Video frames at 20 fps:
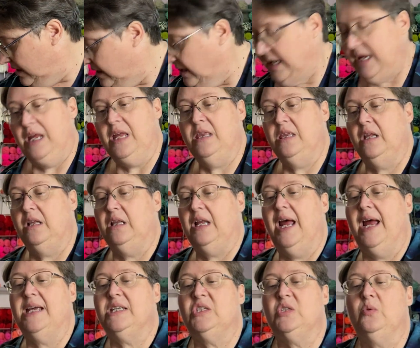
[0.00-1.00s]
And the
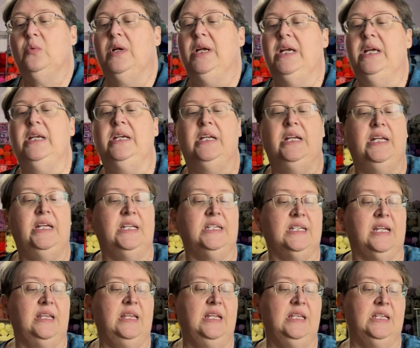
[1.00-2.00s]
last one is,
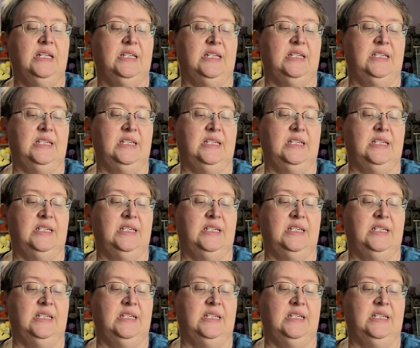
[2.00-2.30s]
I think this is